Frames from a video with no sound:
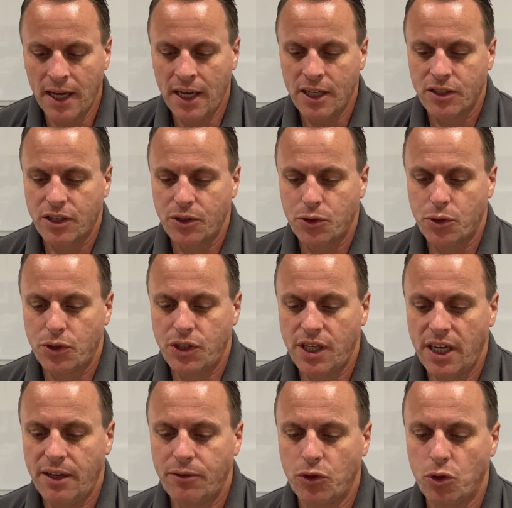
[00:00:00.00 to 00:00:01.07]
So to
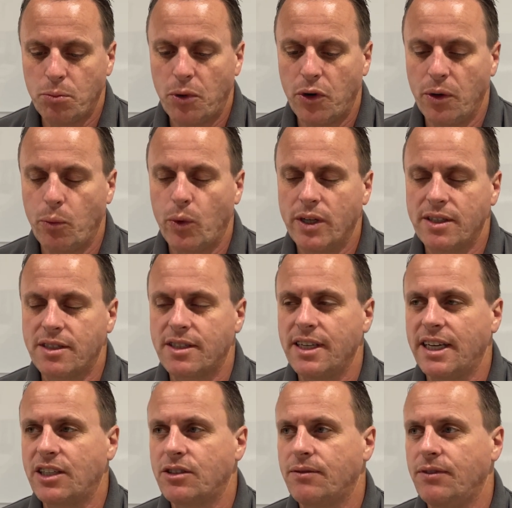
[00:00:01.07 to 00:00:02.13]
achieve
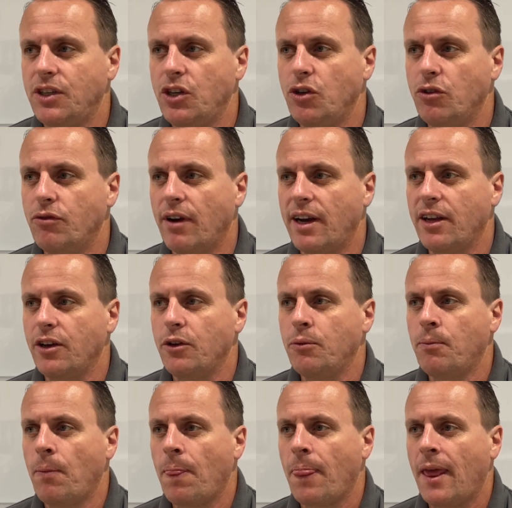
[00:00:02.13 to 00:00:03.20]
0.16 of a U value,
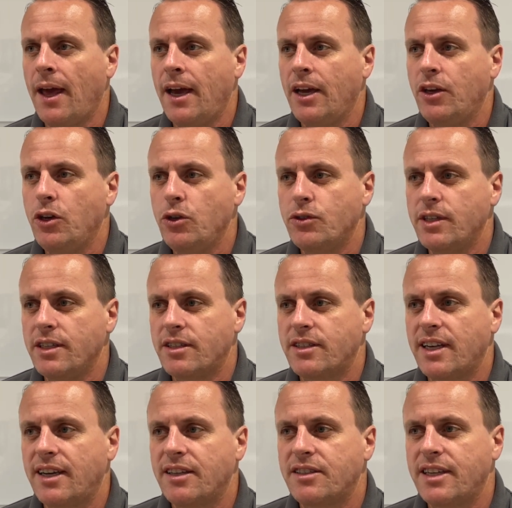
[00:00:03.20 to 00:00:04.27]
using
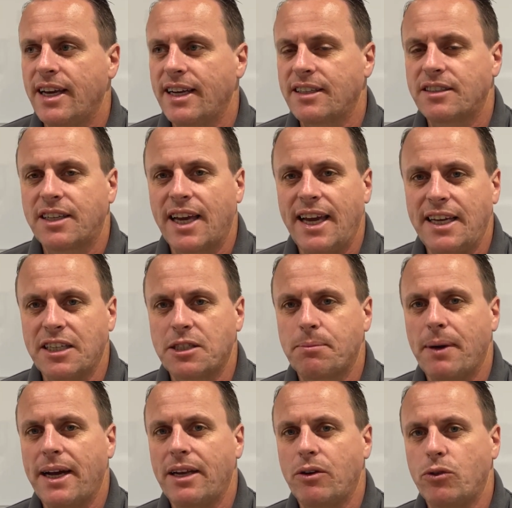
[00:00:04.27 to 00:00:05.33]
Celotex,
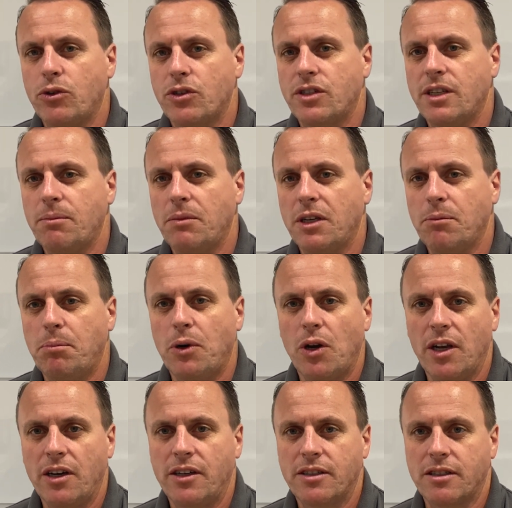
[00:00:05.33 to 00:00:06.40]
Kingspan or a similar
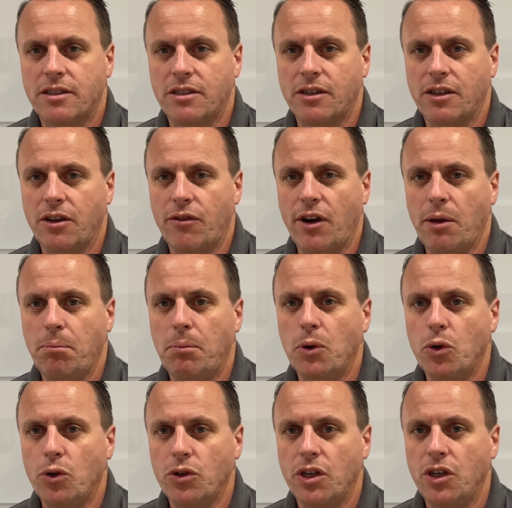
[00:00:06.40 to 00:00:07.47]
polyisocyanated
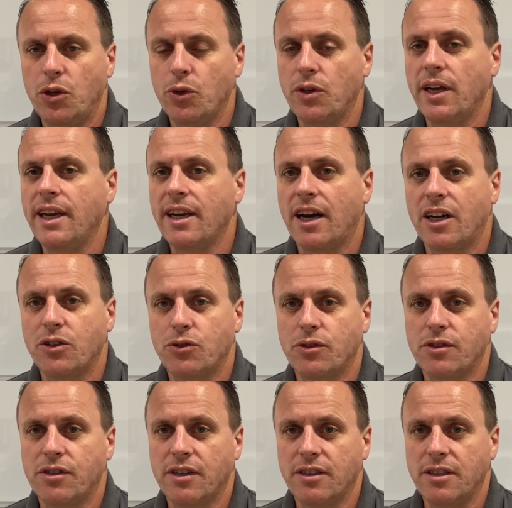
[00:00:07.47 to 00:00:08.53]
board, you would need
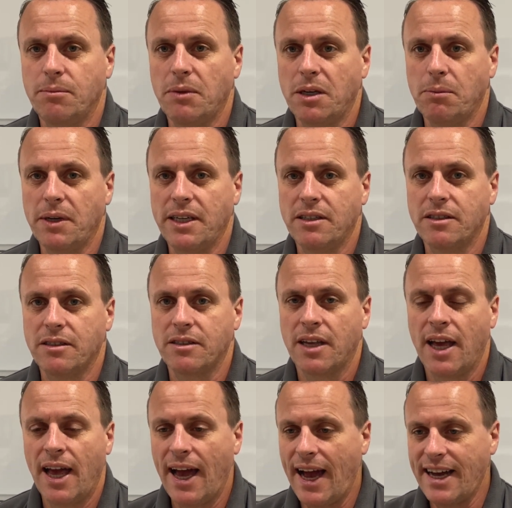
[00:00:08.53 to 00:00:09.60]
130 millimeters
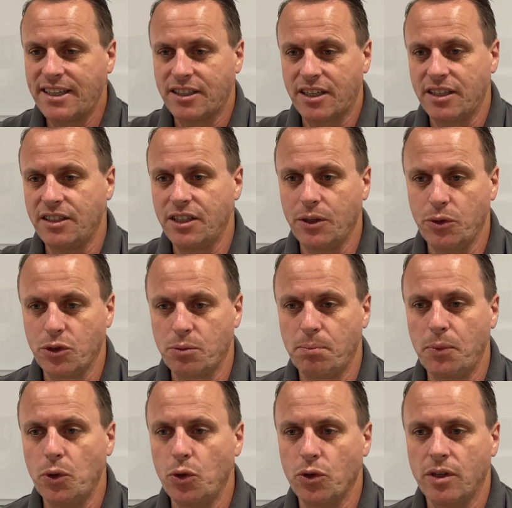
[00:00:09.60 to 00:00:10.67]
as a continuous
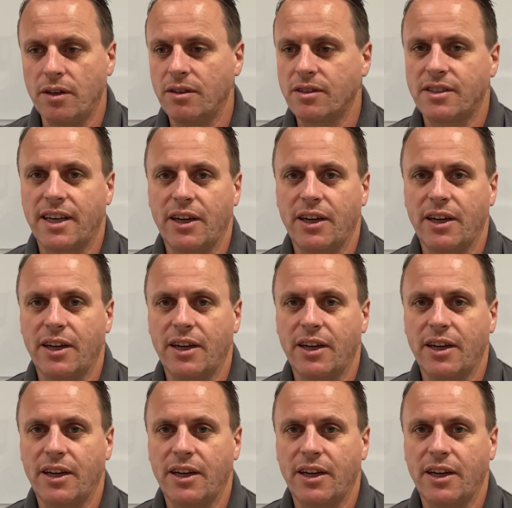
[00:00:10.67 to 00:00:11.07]
board, say